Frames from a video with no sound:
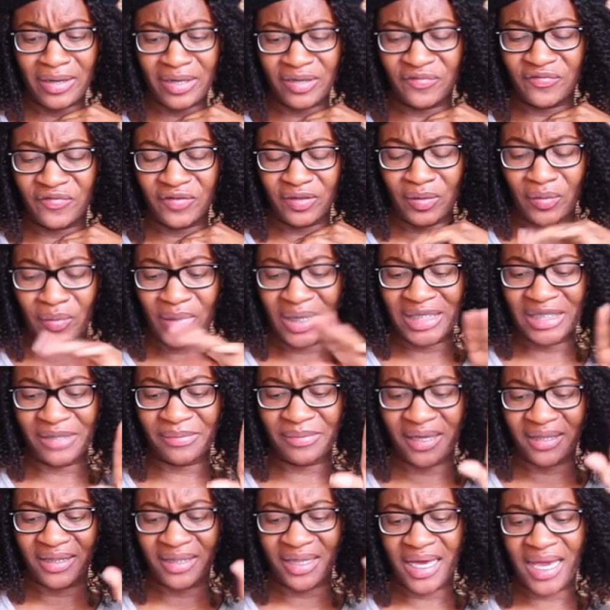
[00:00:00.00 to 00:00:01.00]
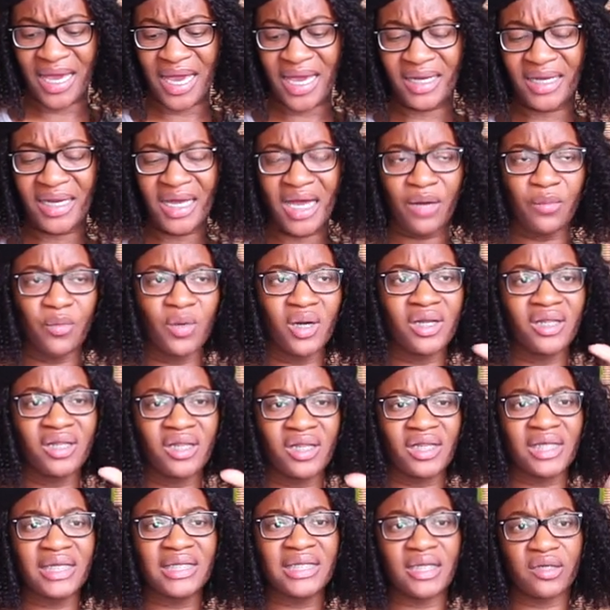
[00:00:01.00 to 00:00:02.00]
already feel a ways about that. And one of
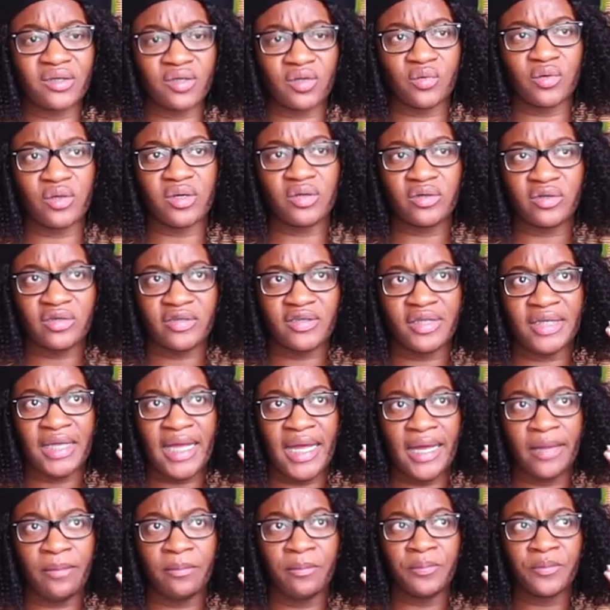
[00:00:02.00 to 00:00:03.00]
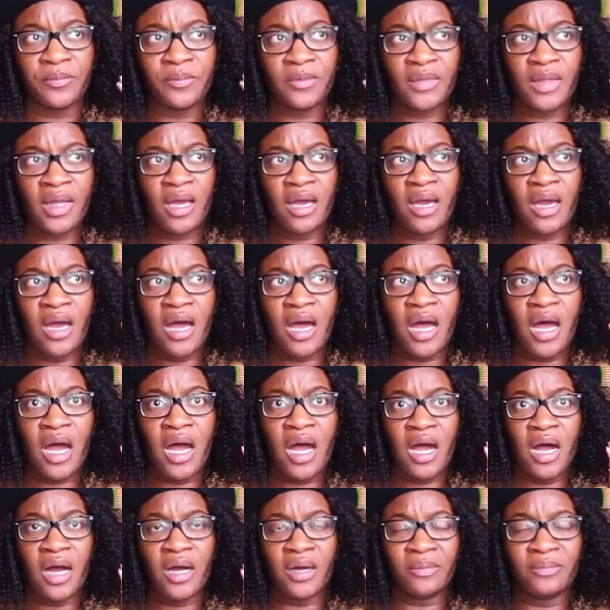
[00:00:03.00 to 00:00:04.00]
the things I don't understand,
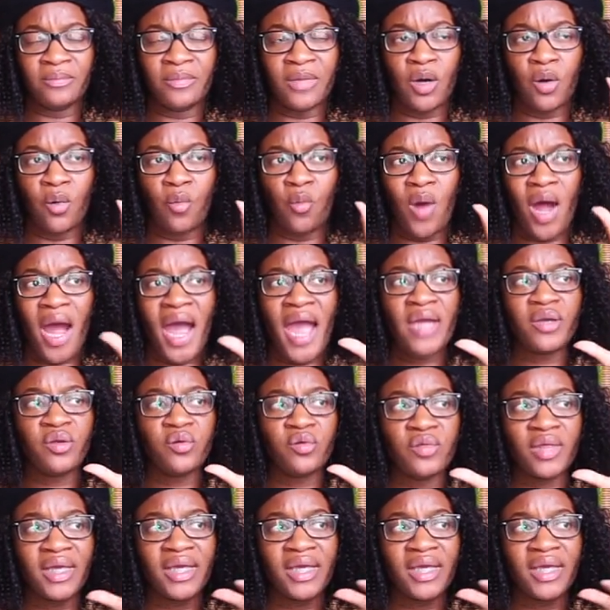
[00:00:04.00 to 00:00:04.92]
why do